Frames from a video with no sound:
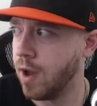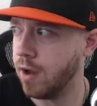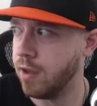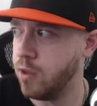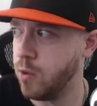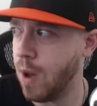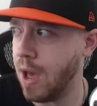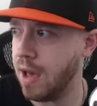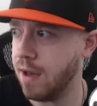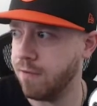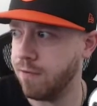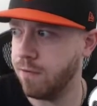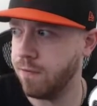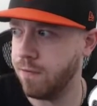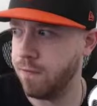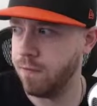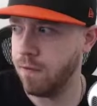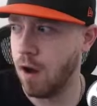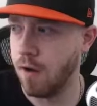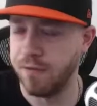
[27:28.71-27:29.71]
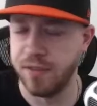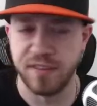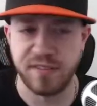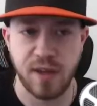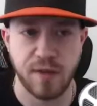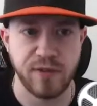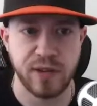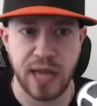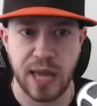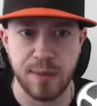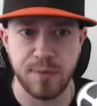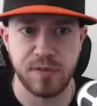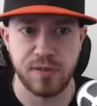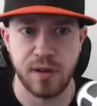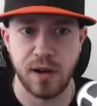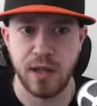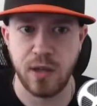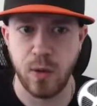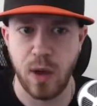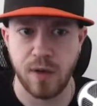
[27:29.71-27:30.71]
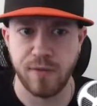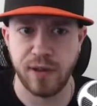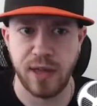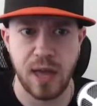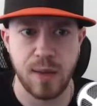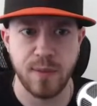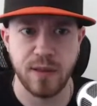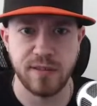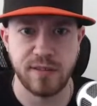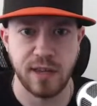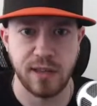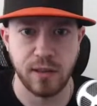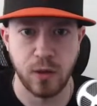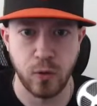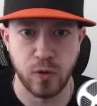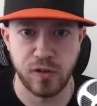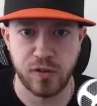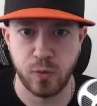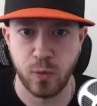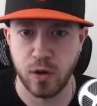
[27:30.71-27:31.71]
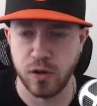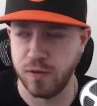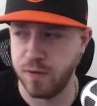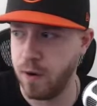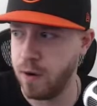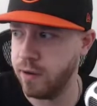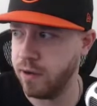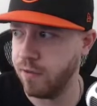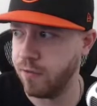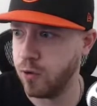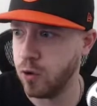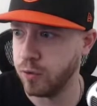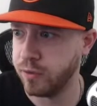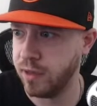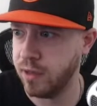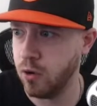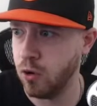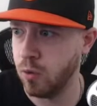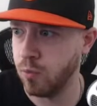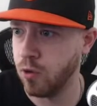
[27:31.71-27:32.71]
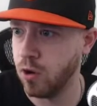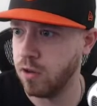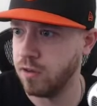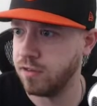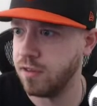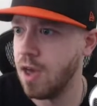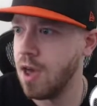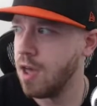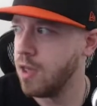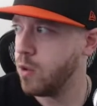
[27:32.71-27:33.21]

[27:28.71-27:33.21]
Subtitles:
You have, of the 7 games today, you have a game in St. Louis where it's very difficult to hit home runs.